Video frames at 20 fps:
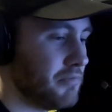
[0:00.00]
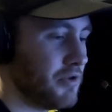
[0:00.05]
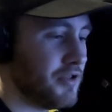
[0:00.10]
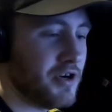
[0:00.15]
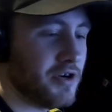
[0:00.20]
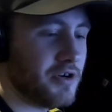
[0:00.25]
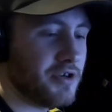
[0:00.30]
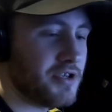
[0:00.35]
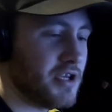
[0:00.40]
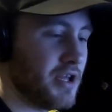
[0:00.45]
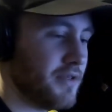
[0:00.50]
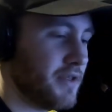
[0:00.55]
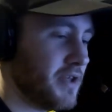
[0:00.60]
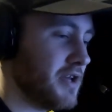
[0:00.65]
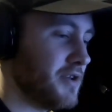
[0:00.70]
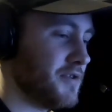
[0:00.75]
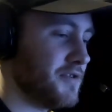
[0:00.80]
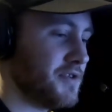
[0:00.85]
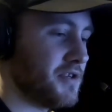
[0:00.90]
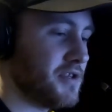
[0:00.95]
there's nothing
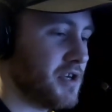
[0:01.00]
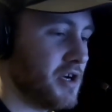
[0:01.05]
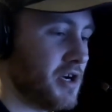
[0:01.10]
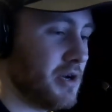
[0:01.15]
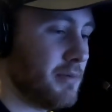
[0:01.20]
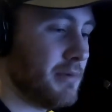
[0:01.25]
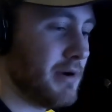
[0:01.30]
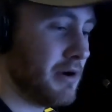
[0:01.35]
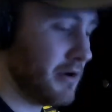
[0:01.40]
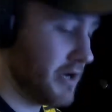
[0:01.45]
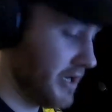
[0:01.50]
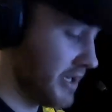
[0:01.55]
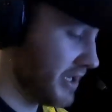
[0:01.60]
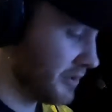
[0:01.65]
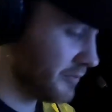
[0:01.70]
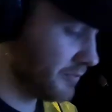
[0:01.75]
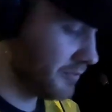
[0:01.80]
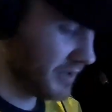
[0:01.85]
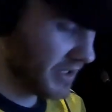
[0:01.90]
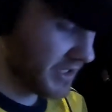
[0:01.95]
else to talk about right
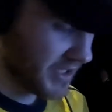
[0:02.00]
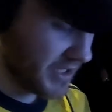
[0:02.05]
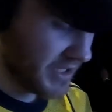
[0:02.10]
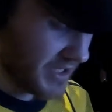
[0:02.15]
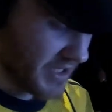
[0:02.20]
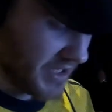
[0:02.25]
now. But